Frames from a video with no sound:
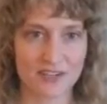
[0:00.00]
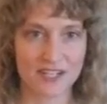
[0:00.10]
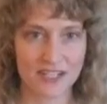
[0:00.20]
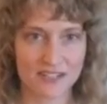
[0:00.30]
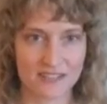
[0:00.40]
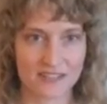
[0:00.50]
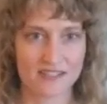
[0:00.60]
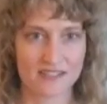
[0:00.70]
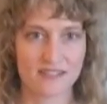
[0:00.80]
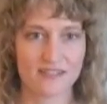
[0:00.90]

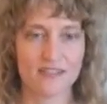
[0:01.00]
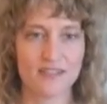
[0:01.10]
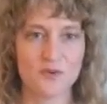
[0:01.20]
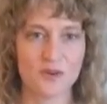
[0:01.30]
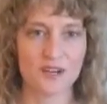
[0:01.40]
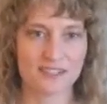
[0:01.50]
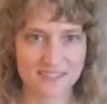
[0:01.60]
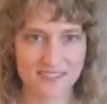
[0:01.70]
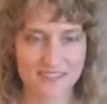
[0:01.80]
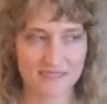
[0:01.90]
area's
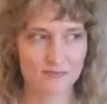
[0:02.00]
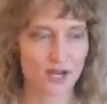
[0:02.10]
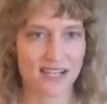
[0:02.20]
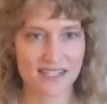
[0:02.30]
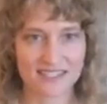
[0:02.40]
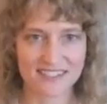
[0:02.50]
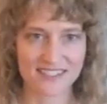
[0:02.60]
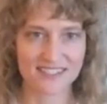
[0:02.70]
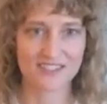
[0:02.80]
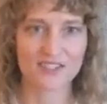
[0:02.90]
nuanced
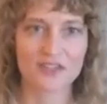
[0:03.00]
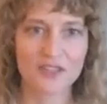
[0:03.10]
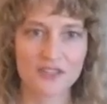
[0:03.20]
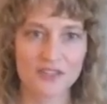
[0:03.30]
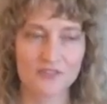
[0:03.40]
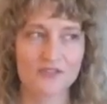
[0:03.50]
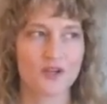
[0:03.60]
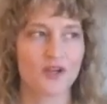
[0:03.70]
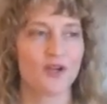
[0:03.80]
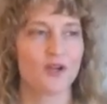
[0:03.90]
practices. That there's
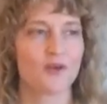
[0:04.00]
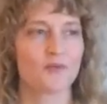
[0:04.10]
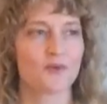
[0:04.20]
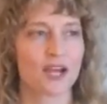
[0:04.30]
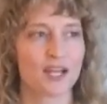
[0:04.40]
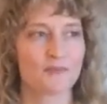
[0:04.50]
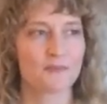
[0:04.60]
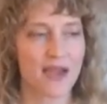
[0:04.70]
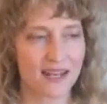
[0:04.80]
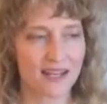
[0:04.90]

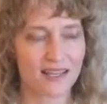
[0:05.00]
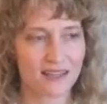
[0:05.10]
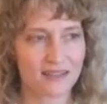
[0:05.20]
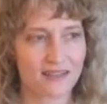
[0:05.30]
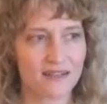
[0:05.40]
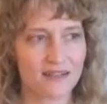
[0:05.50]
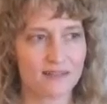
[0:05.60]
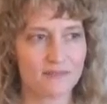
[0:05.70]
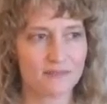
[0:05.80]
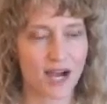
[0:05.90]
pragmatic
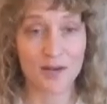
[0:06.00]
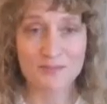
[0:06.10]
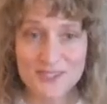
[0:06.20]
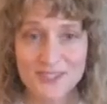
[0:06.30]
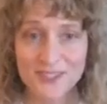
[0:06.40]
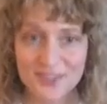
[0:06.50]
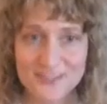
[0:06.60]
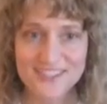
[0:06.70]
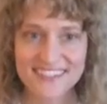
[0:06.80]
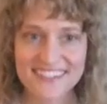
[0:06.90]

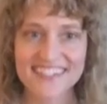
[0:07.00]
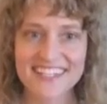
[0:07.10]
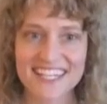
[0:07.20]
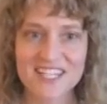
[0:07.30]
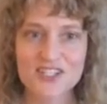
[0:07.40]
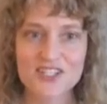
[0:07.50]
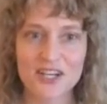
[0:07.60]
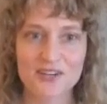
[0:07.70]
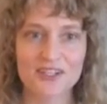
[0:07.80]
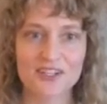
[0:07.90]
obstacles in each
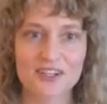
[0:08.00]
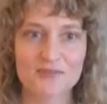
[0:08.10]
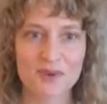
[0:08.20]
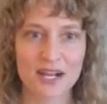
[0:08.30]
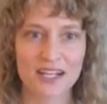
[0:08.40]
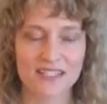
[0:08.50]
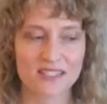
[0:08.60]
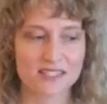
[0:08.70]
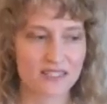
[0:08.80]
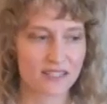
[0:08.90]
area of
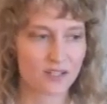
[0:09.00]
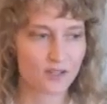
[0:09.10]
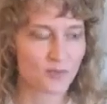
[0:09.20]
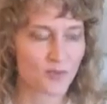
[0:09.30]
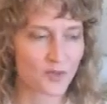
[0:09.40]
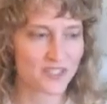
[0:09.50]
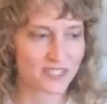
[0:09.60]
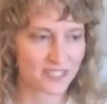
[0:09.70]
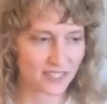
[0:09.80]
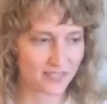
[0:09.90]
practice that are important
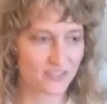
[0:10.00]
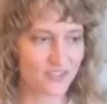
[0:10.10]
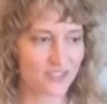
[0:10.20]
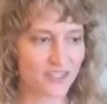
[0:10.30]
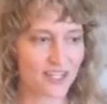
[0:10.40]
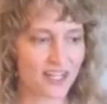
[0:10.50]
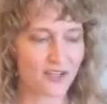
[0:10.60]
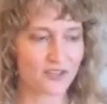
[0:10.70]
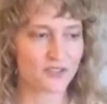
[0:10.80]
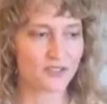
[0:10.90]
to consider. And I
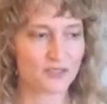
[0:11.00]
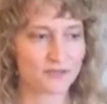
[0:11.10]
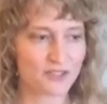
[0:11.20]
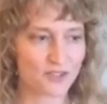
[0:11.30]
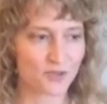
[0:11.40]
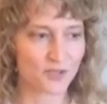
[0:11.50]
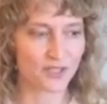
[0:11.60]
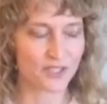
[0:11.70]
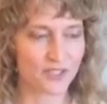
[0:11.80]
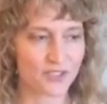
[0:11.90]
also love the story
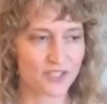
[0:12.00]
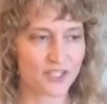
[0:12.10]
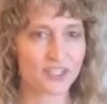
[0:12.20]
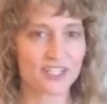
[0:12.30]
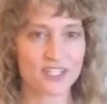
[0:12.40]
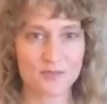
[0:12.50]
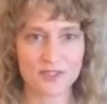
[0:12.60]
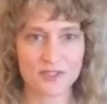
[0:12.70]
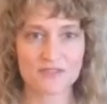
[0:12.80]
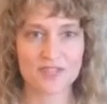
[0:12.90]
that you shared in a
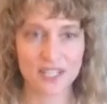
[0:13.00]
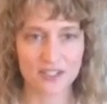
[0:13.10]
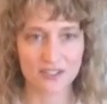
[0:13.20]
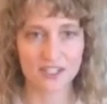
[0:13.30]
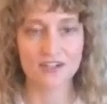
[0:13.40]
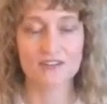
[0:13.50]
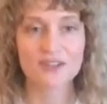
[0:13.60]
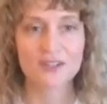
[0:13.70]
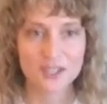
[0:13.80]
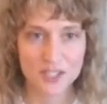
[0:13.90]
specific area of
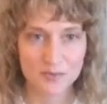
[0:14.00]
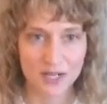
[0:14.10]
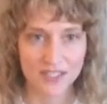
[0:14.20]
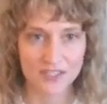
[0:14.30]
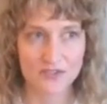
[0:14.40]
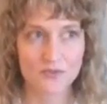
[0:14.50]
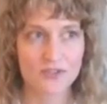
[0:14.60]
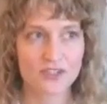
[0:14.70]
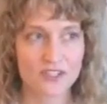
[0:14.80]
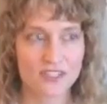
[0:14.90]
OT practice
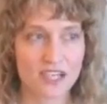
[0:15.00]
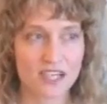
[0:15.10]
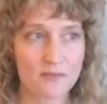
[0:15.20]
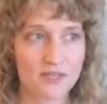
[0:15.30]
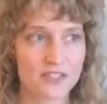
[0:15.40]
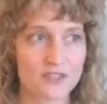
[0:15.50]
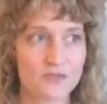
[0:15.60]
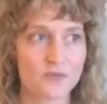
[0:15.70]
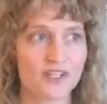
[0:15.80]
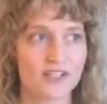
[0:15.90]
with Johns
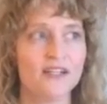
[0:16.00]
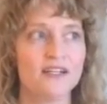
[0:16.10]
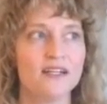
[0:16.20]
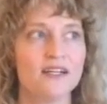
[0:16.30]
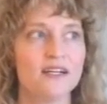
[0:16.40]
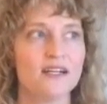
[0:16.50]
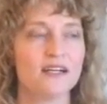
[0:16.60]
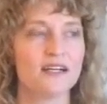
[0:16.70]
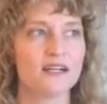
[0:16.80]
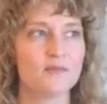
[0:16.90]
Hopkins, where
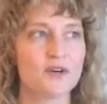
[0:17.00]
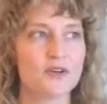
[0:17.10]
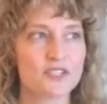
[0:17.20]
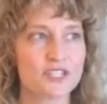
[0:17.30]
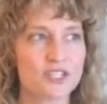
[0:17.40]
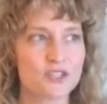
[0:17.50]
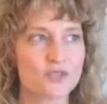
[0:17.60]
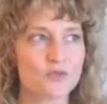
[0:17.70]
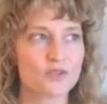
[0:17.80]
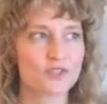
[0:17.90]
the
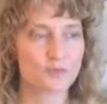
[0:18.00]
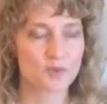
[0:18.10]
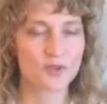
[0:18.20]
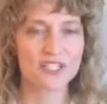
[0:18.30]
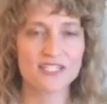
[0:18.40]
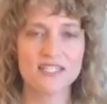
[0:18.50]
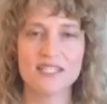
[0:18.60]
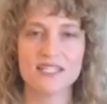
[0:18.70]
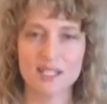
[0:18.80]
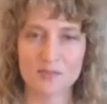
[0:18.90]
OTs were supported
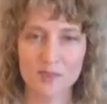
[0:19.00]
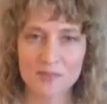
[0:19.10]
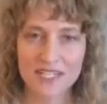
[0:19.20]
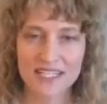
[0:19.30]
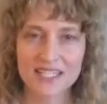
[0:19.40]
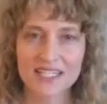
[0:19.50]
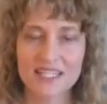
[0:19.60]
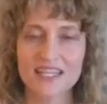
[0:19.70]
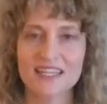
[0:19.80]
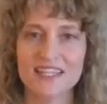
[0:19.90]
in implementing
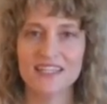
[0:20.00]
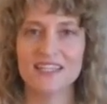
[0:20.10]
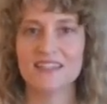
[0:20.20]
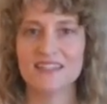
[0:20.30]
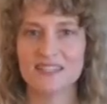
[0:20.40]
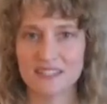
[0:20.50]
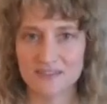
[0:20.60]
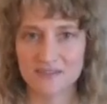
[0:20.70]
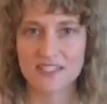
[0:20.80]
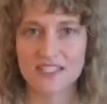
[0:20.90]
it, and then the
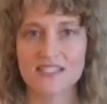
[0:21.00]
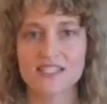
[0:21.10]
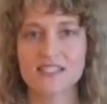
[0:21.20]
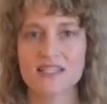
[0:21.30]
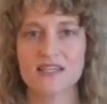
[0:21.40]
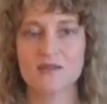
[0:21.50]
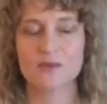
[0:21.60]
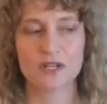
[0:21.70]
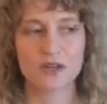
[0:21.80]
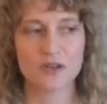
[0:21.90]
differences that
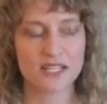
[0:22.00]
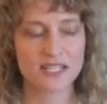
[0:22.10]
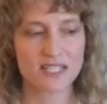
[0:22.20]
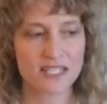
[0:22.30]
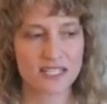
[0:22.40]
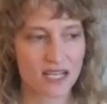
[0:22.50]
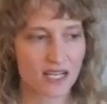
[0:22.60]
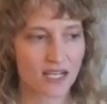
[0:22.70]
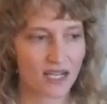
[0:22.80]
were noticed.